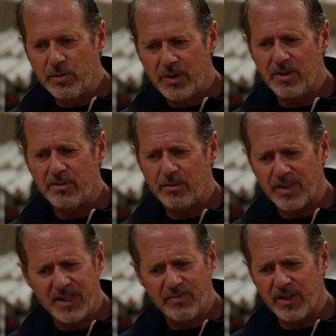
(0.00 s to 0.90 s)

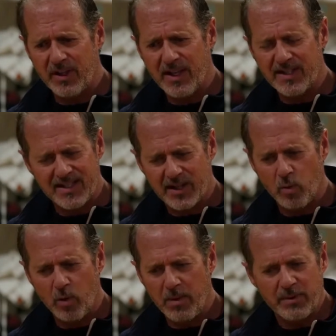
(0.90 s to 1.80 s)
Kihon every class. It's our
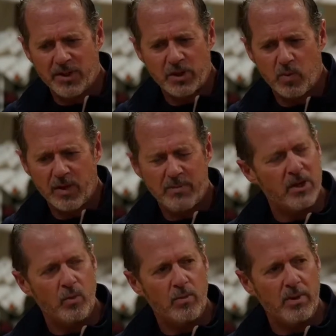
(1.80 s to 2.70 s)
warm-up. It's a
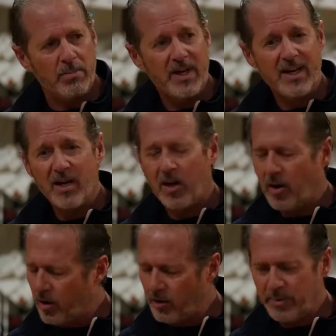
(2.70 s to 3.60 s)
20-minute warm-up.
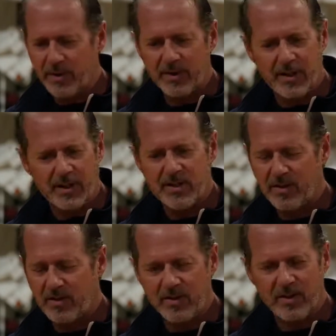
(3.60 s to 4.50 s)
All the kicks,
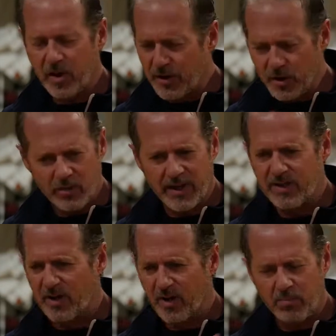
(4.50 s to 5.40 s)
all the
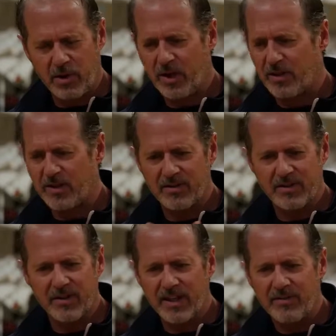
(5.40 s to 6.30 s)
strikes, all the blocks,
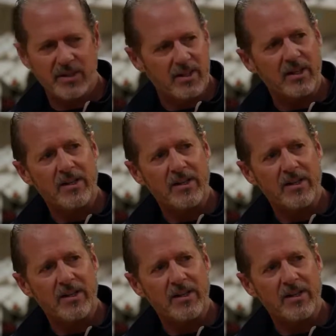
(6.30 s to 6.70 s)
everything.